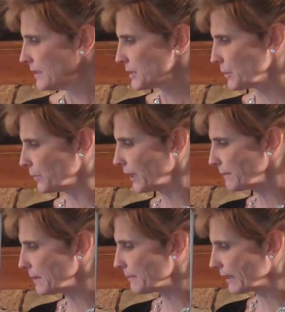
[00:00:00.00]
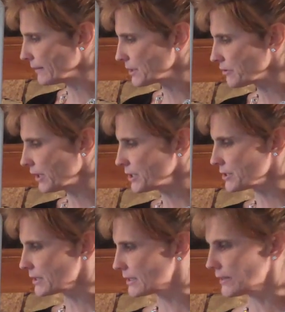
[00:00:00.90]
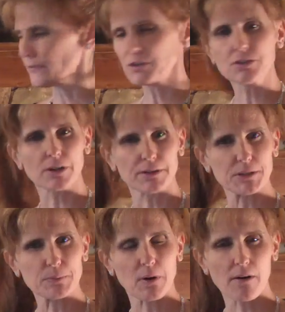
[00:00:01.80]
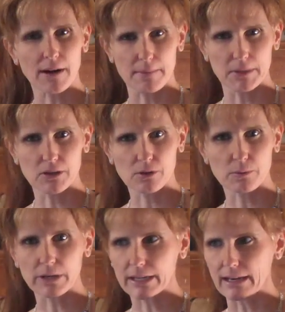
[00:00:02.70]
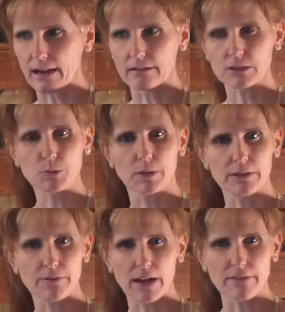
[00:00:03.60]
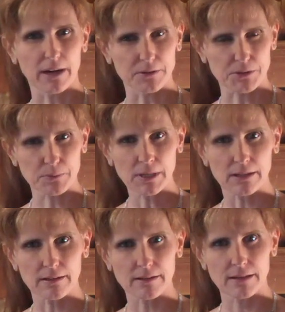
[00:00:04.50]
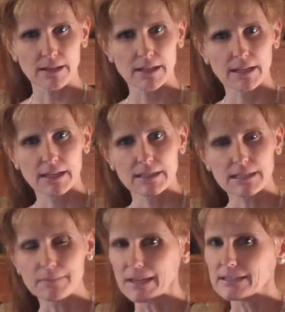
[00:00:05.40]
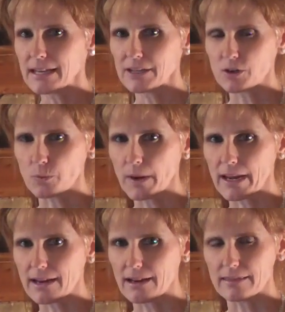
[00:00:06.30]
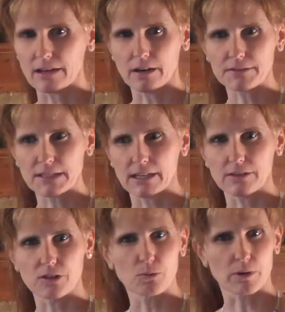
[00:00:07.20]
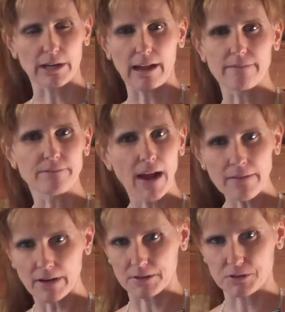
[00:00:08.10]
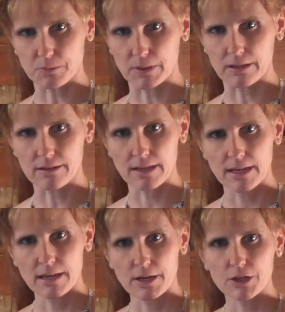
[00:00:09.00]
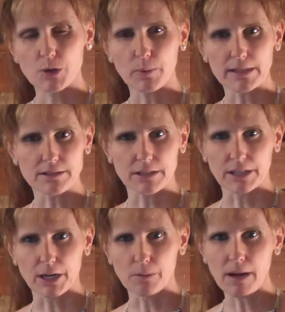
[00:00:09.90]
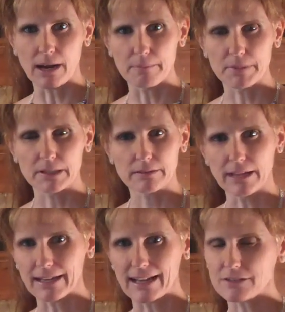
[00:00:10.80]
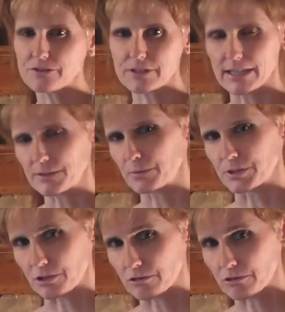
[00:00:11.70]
So what I mean by less crutches is if you start this program and you're working out 25 hours a week to maintain your weight, and then all of a sudden you work out 5 hours a week, your weight's going to go up. That exercise was a